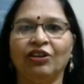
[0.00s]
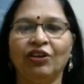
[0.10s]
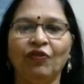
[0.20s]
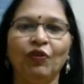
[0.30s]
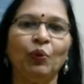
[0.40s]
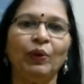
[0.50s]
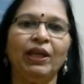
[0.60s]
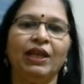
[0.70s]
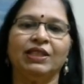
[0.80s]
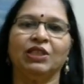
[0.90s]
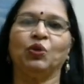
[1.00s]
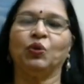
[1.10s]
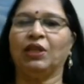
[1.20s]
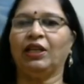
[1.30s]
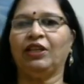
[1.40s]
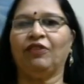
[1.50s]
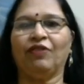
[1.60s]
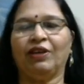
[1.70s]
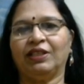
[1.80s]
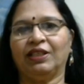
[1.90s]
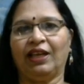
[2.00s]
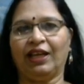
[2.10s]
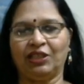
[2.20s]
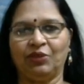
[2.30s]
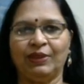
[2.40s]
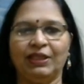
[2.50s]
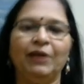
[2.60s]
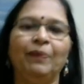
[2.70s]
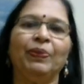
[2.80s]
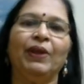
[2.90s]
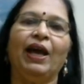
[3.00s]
reviewing is a totally different activity